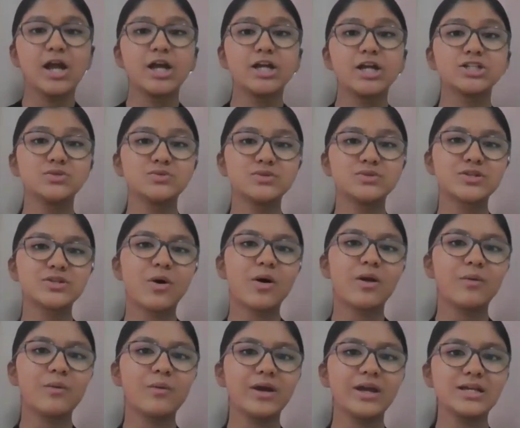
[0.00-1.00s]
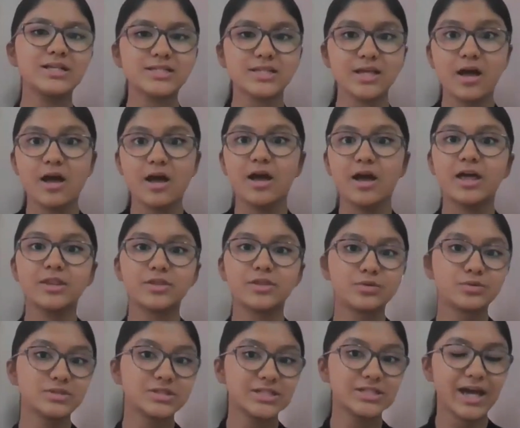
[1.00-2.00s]
she was always
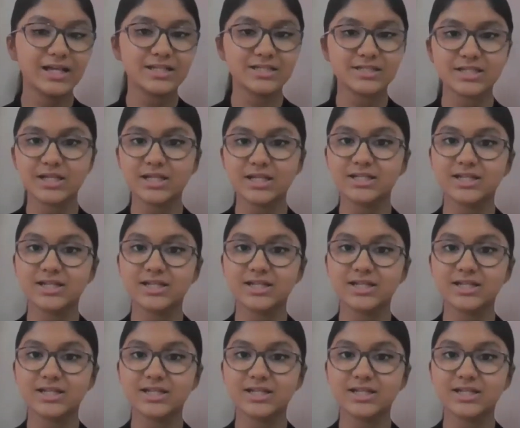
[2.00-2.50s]
enthusiastic